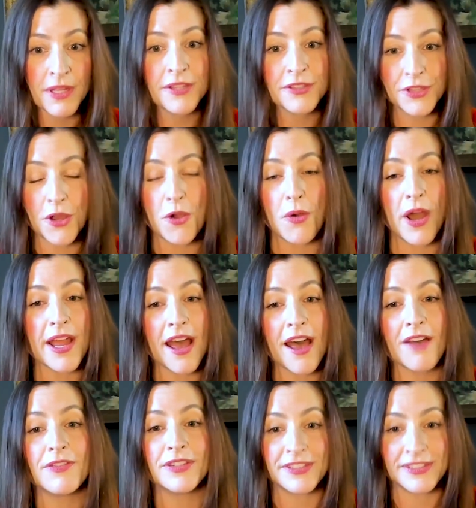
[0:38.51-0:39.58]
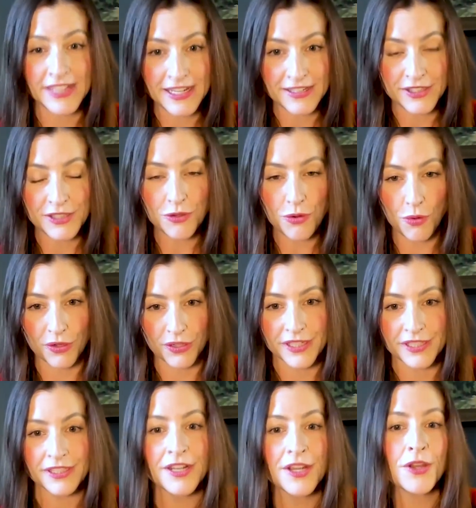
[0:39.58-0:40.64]
So I have Stacey
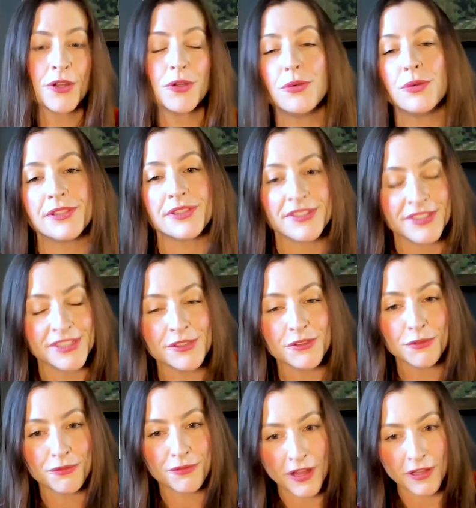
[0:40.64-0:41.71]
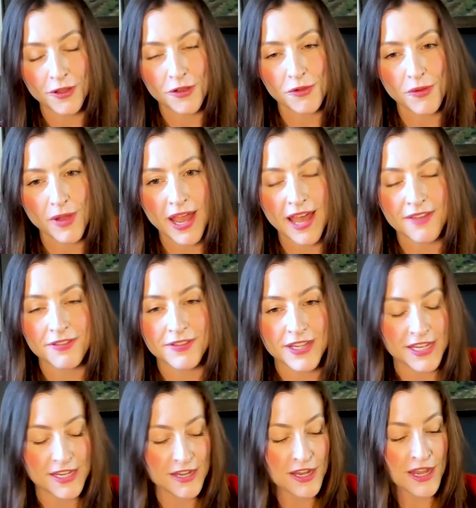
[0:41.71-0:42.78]
Gordon, who is a senior fellow at
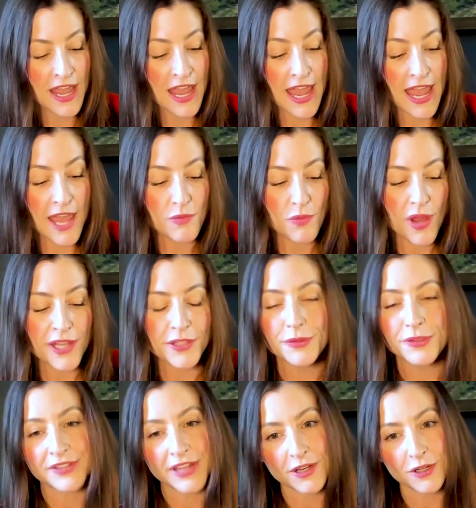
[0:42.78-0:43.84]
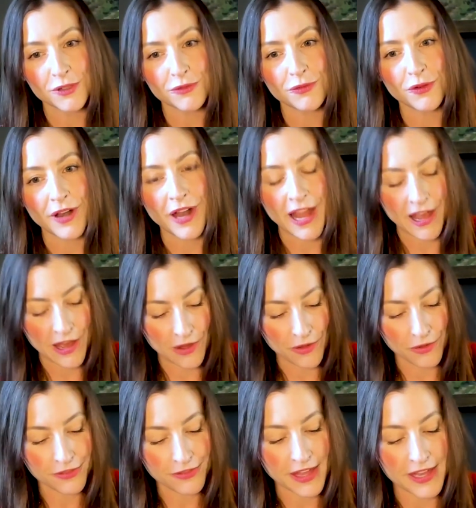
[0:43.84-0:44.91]
the NYU Center for
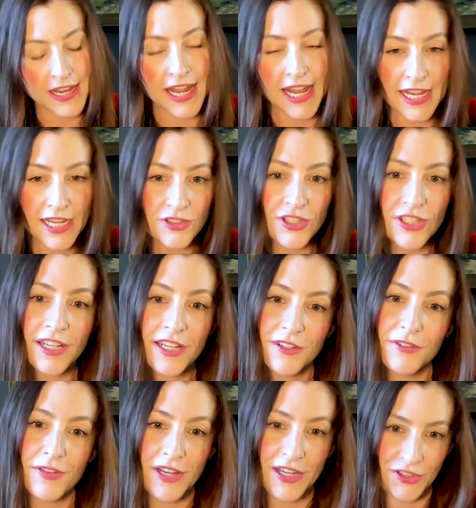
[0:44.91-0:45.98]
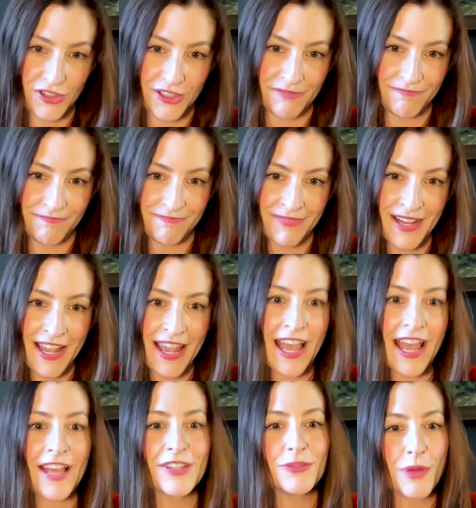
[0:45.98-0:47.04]
Health and Aging Innovation,
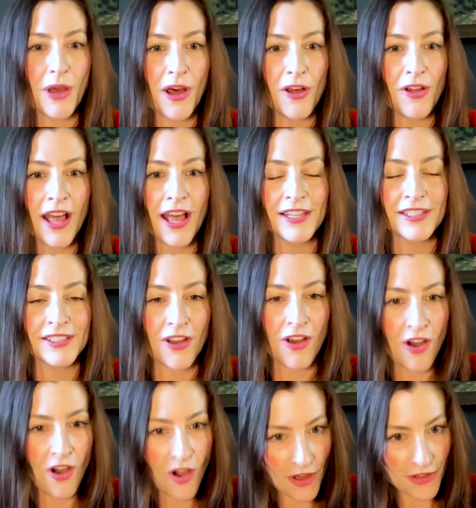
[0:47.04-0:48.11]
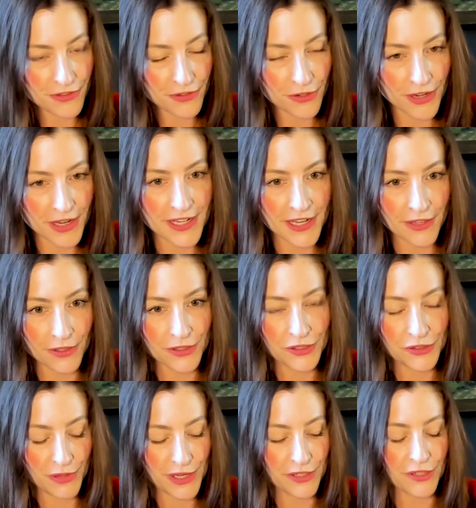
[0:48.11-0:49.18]
as well as author and
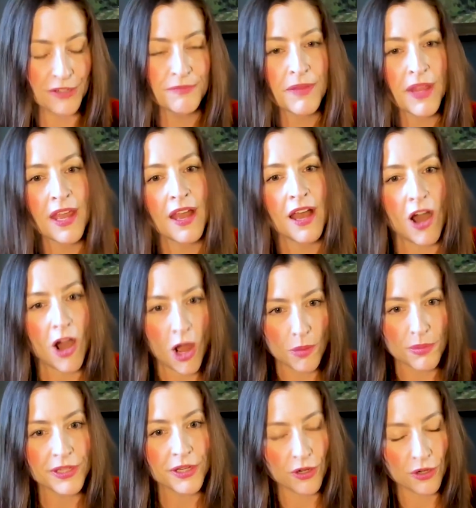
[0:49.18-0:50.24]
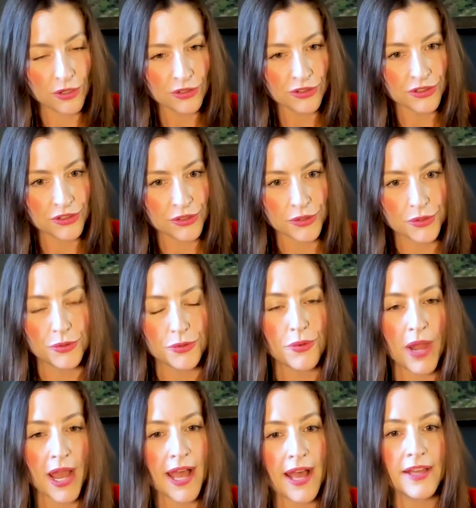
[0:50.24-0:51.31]
illustrator Aubrey Hirsch, who
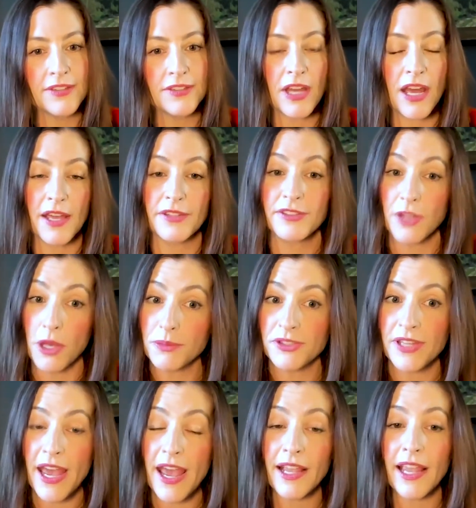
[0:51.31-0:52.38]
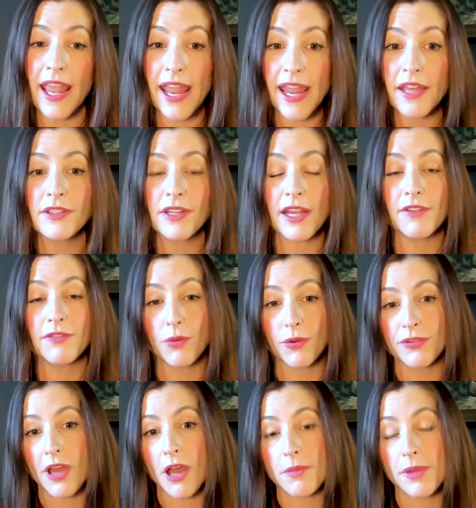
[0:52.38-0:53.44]
has a Substack and a
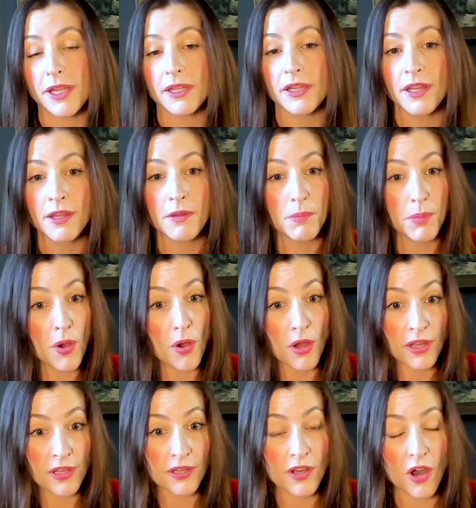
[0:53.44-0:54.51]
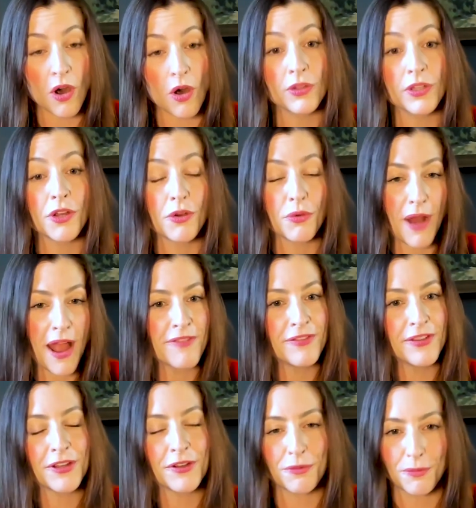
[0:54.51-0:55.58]
forthcoming book called
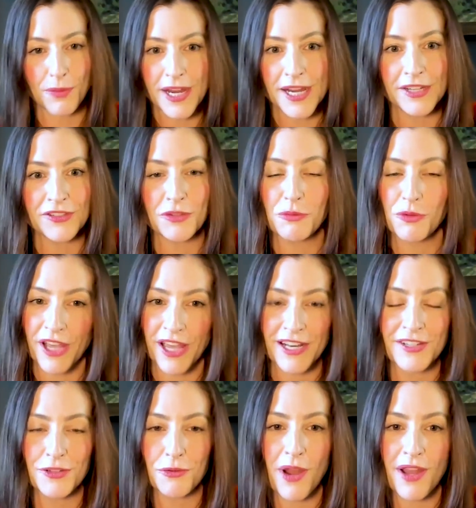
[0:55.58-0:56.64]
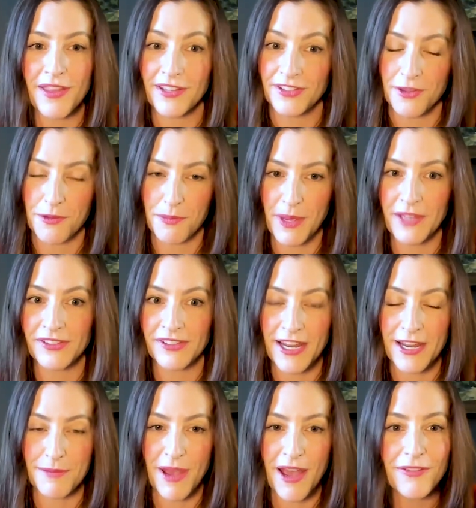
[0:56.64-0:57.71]
Graphic Rage, and we'll get into why that's the best
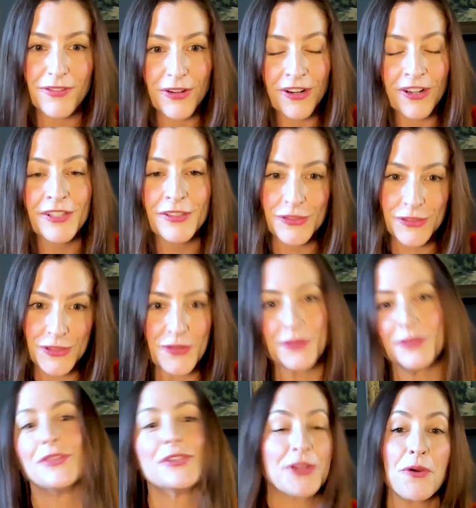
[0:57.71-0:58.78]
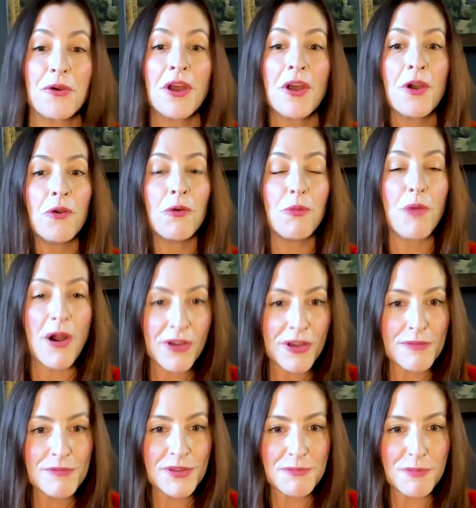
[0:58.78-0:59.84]
name ever soon. So
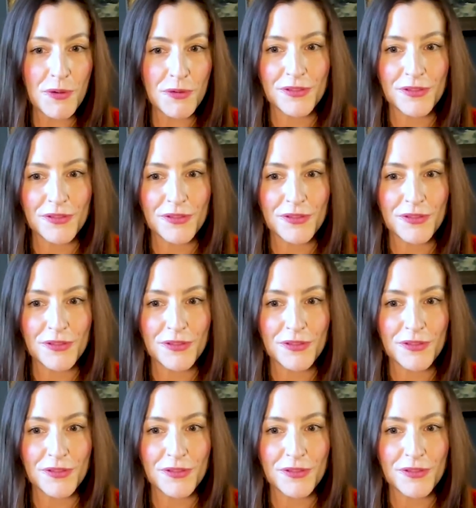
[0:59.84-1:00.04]
welcome to both